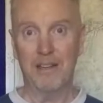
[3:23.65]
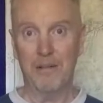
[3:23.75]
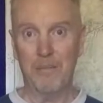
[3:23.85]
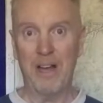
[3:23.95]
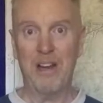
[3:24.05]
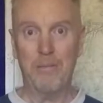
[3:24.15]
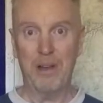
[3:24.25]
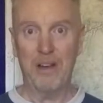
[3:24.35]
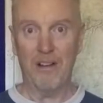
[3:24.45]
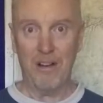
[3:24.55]
it might have
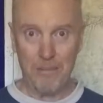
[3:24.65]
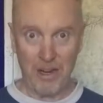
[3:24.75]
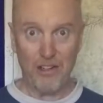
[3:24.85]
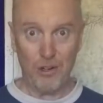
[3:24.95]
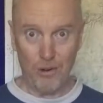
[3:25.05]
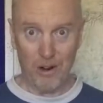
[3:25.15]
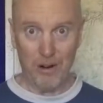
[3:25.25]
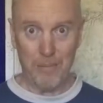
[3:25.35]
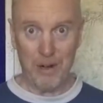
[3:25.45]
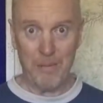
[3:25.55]
been, now I'm not
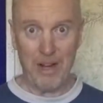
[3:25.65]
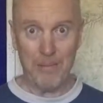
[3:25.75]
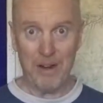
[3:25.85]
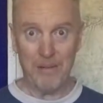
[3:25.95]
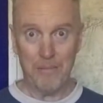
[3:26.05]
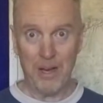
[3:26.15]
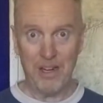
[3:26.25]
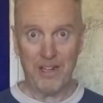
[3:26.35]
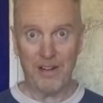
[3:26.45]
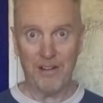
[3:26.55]
sure, but it might have been
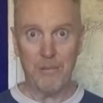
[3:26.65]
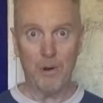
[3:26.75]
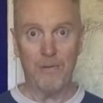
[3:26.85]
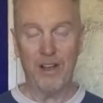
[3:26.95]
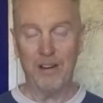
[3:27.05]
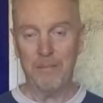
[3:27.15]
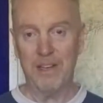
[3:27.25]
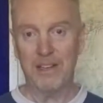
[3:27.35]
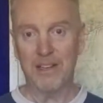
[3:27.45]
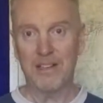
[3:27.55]
monetarily motivated,
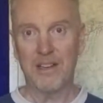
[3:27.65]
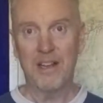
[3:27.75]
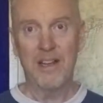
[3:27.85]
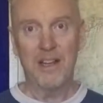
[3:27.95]
because